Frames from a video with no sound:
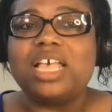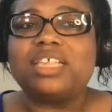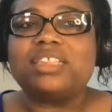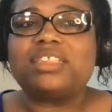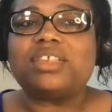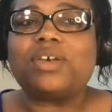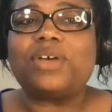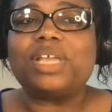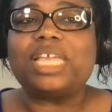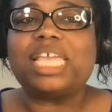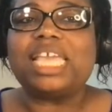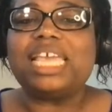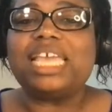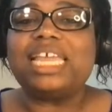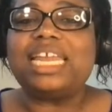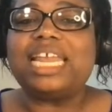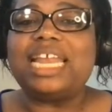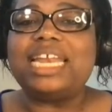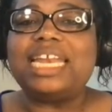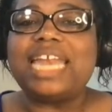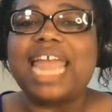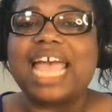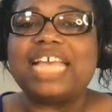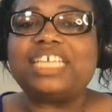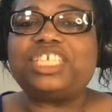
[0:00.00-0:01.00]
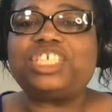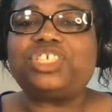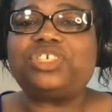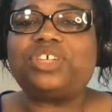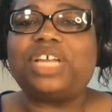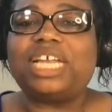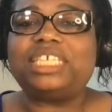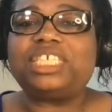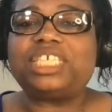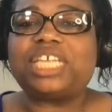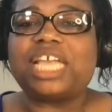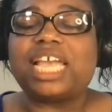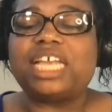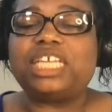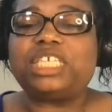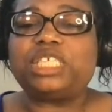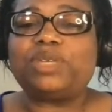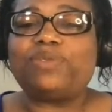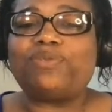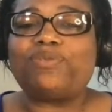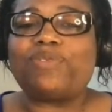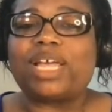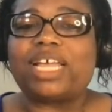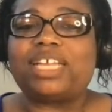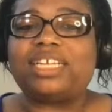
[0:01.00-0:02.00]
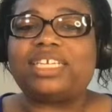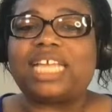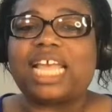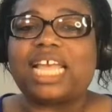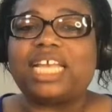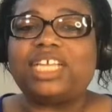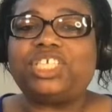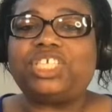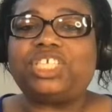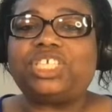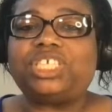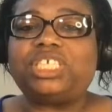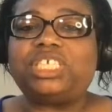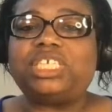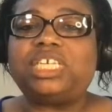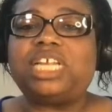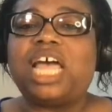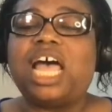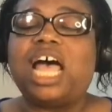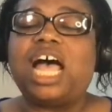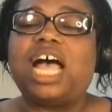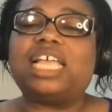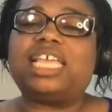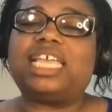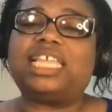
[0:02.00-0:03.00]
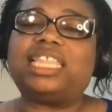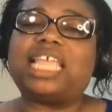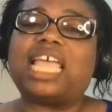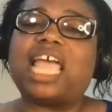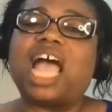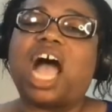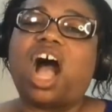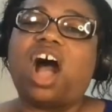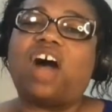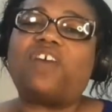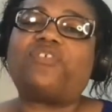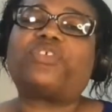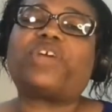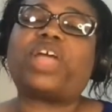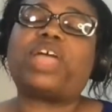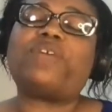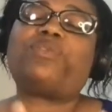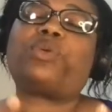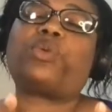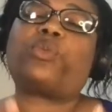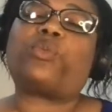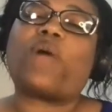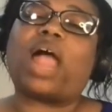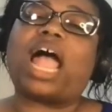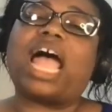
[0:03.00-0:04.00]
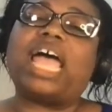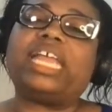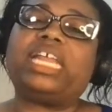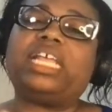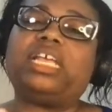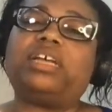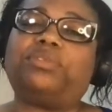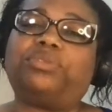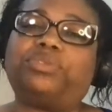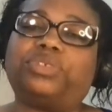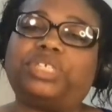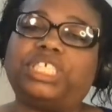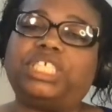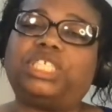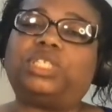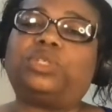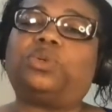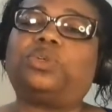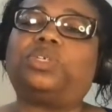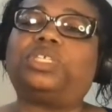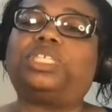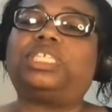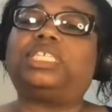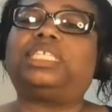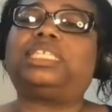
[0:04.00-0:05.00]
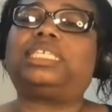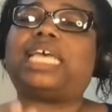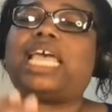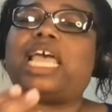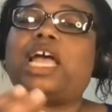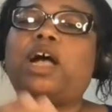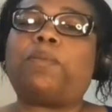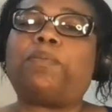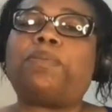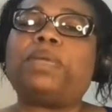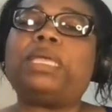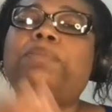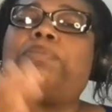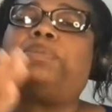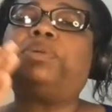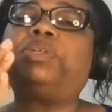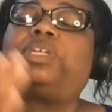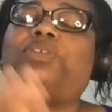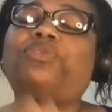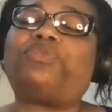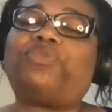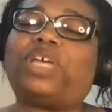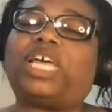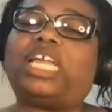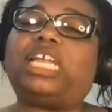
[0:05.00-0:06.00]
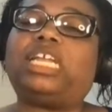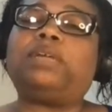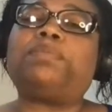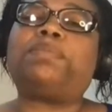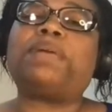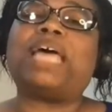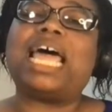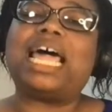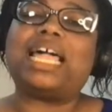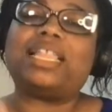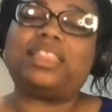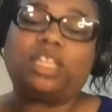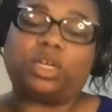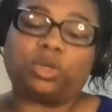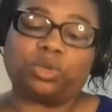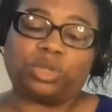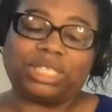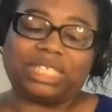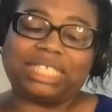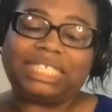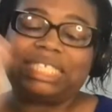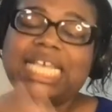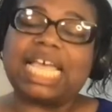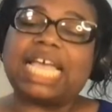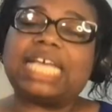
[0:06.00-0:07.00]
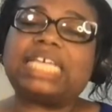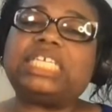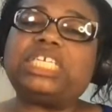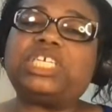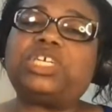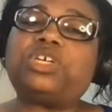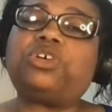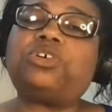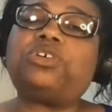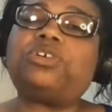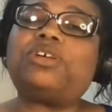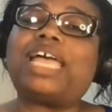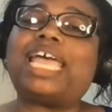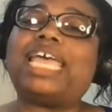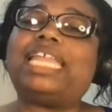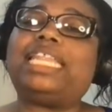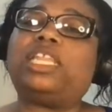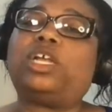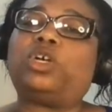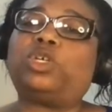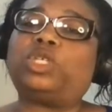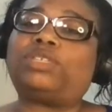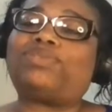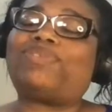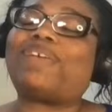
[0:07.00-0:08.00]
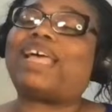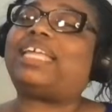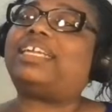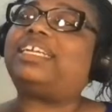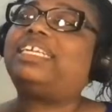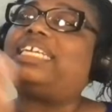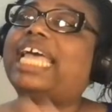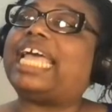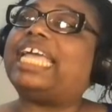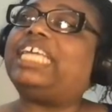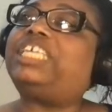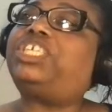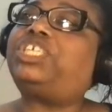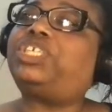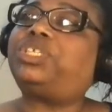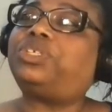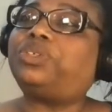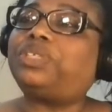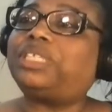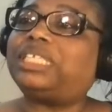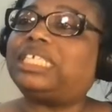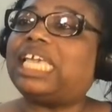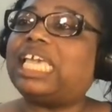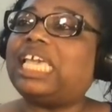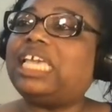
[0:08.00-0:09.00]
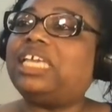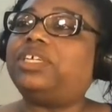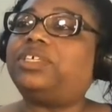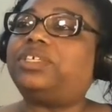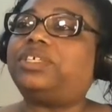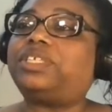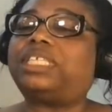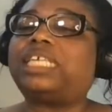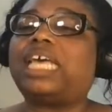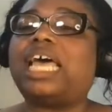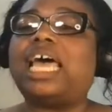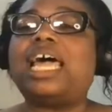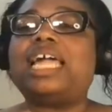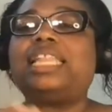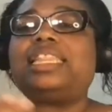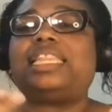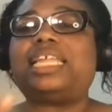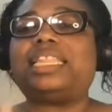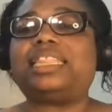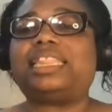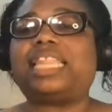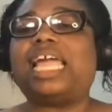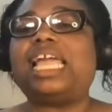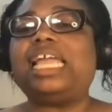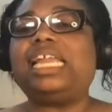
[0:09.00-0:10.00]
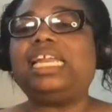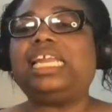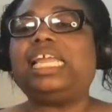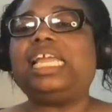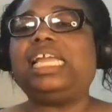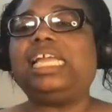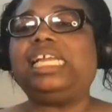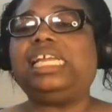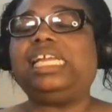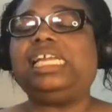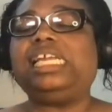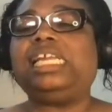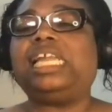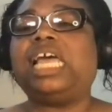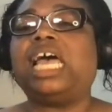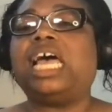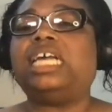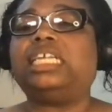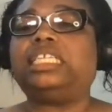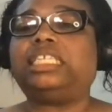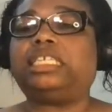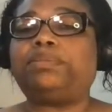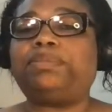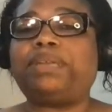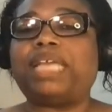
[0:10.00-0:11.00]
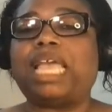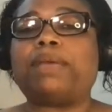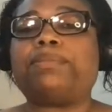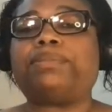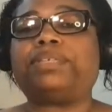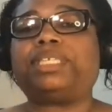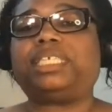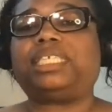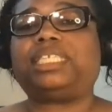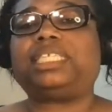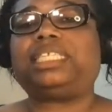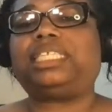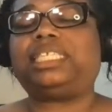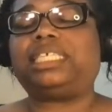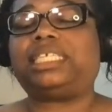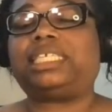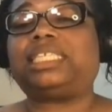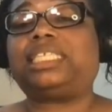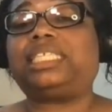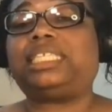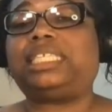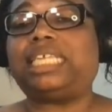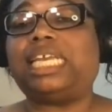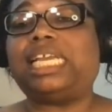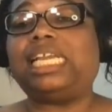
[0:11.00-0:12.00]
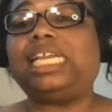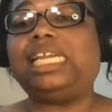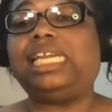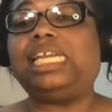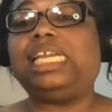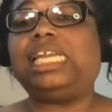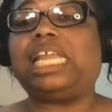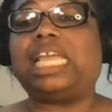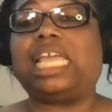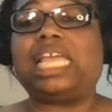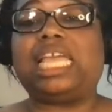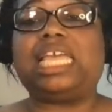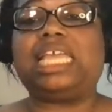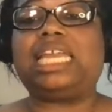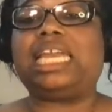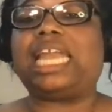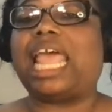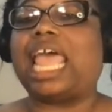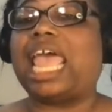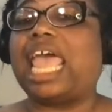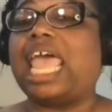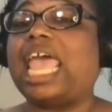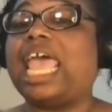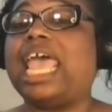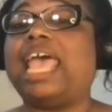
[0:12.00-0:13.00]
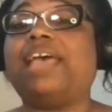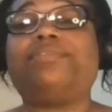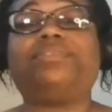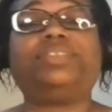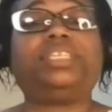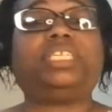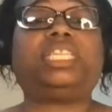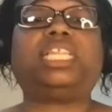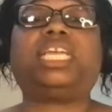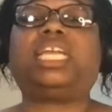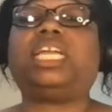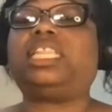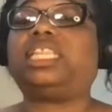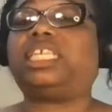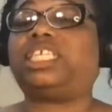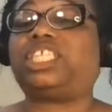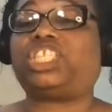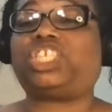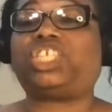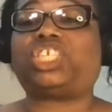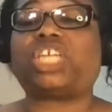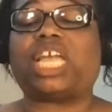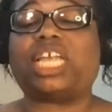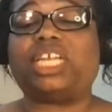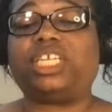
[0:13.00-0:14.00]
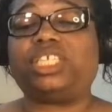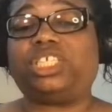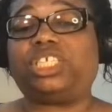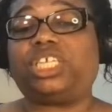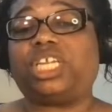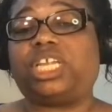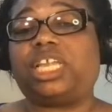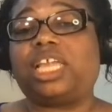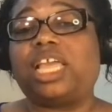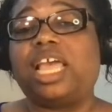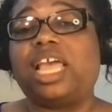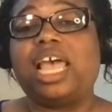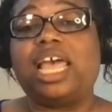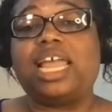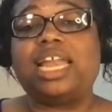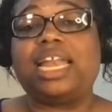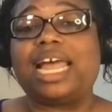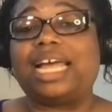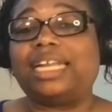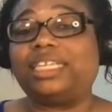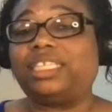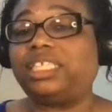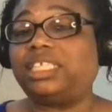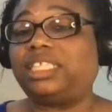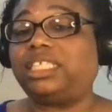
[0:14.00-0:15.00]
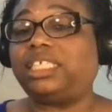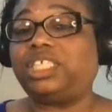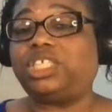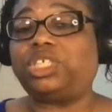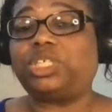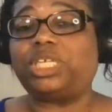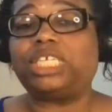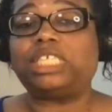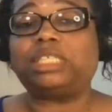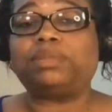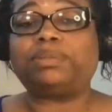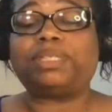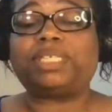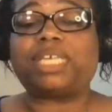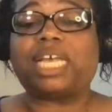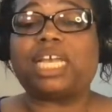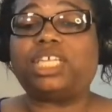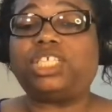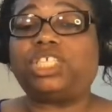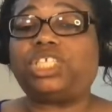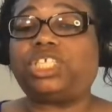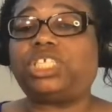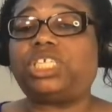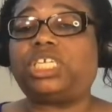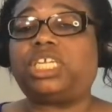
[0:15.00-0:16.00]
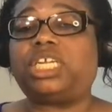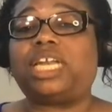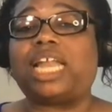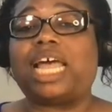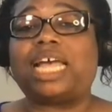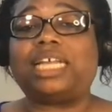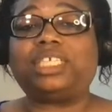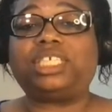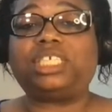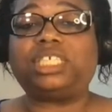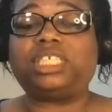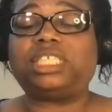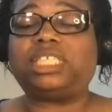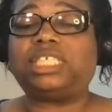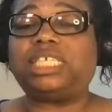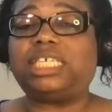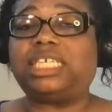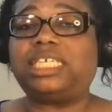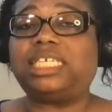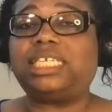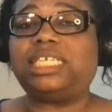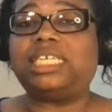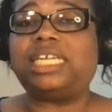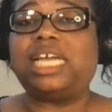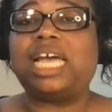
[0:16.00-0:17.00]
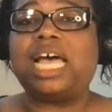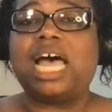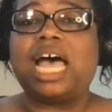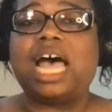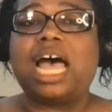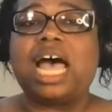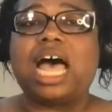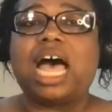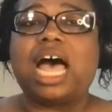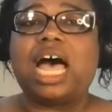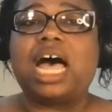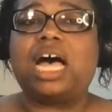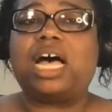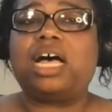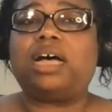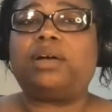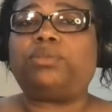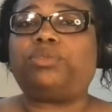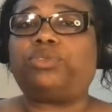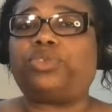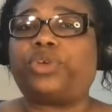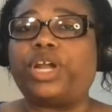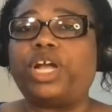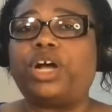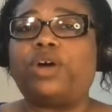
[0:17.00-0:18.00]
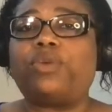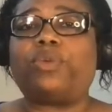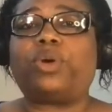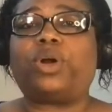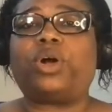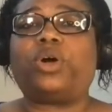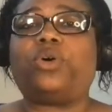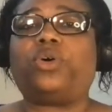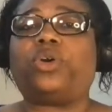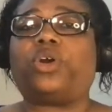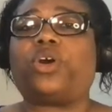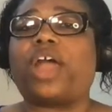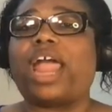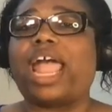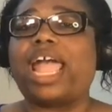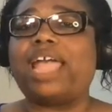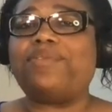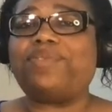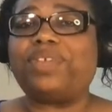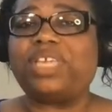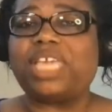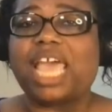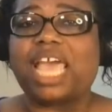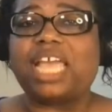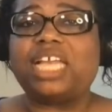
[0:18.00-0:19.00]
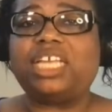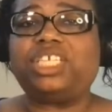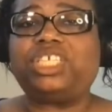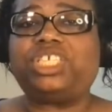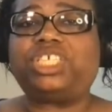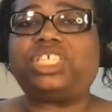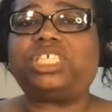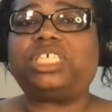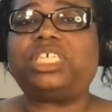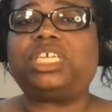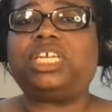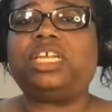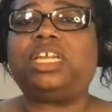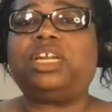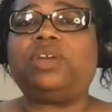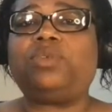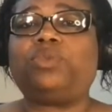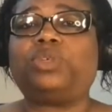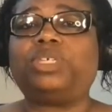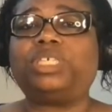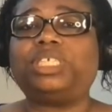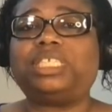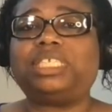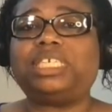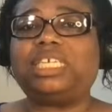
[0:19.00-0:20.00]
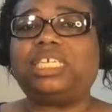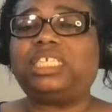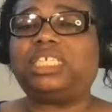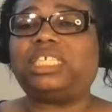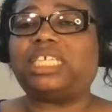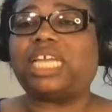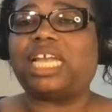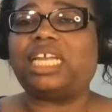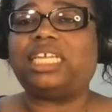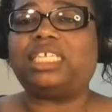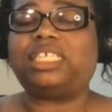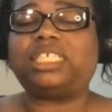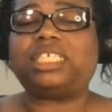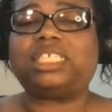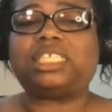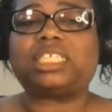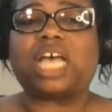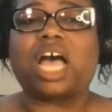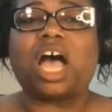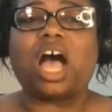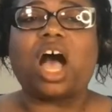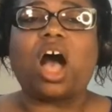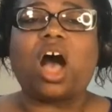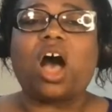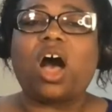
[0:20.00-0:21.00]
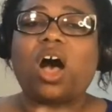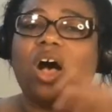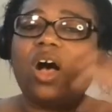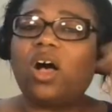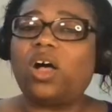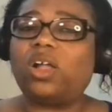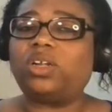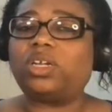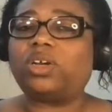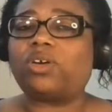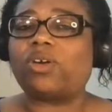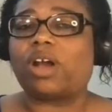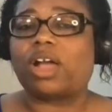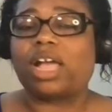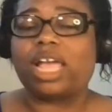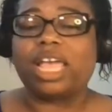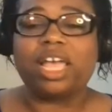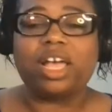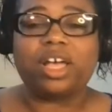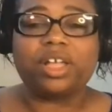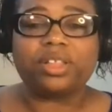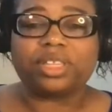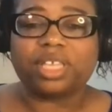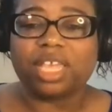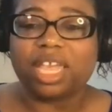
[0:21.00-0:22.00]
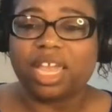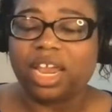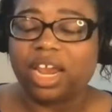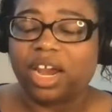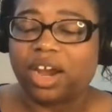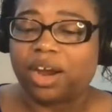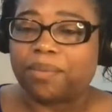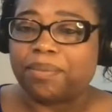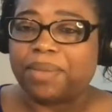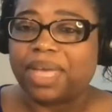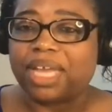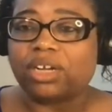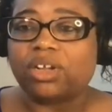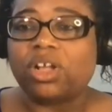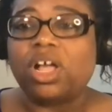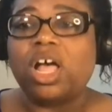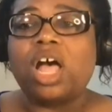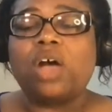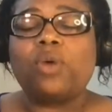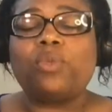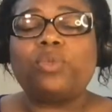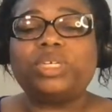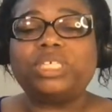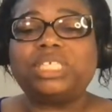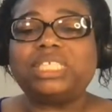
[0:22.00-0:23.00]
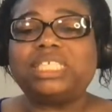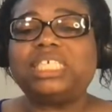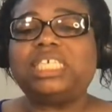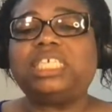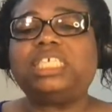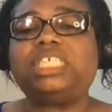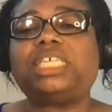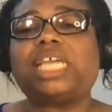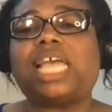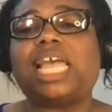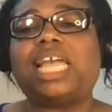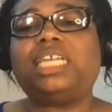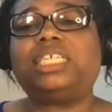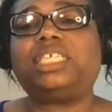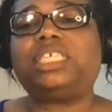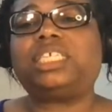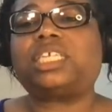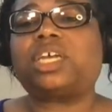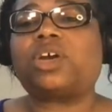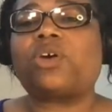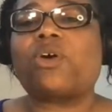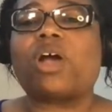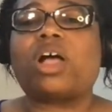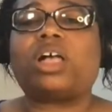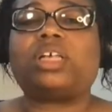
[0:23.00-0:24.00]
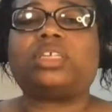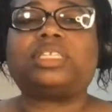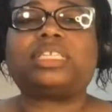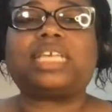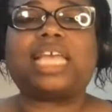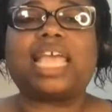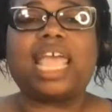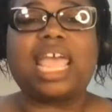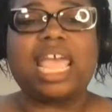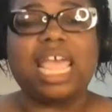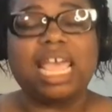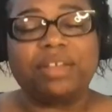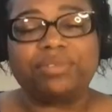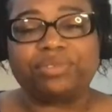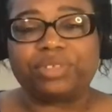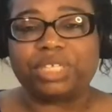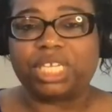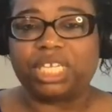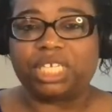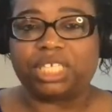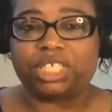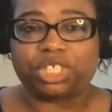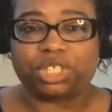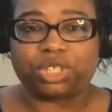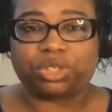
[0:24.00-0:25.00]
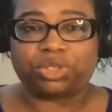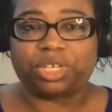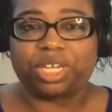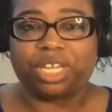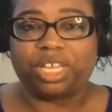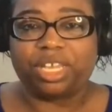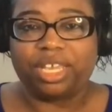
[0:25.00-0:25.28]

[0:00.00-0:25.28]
So again, National Education Foundation, again, they offer a variety of resources to help people develop those technical and those foundational skills that they need to be able to succeed in everything that's changing. Not just in transportation, not just in railroad or aviation. We're seeing changes all across healthcare, medical. We're seeing changes across every industry.